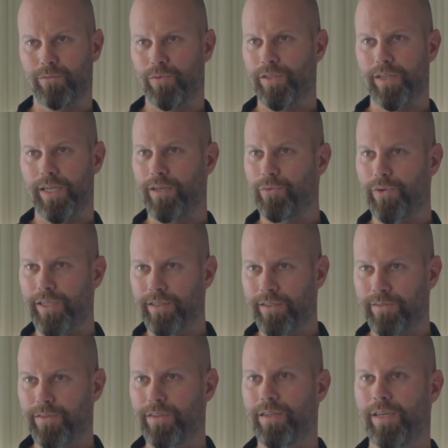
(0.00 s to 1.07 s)
one
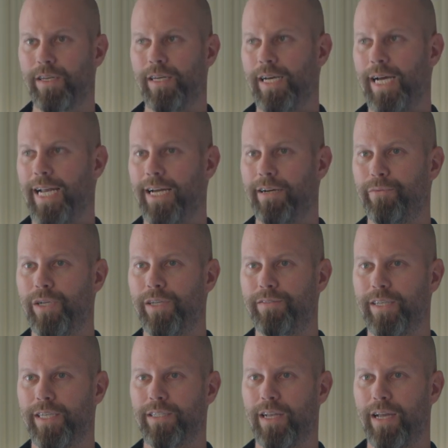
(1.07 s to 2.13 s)
ingredient, and I really
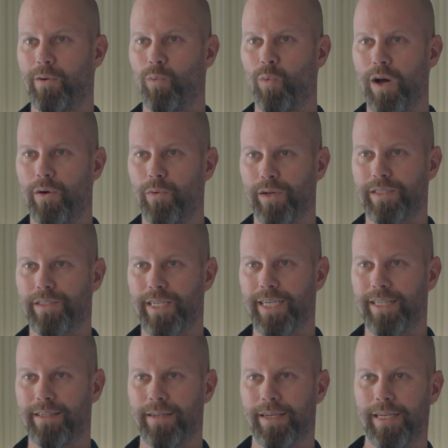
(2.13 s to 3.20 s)
taste like, wow, what's
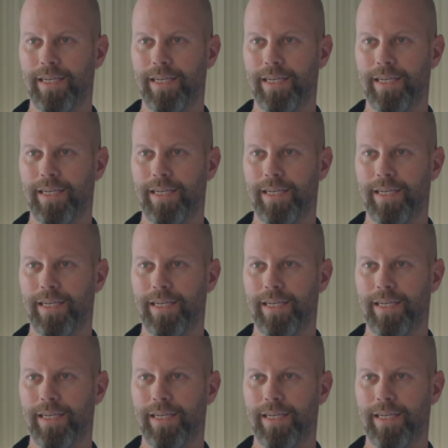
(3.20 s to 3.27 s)
that?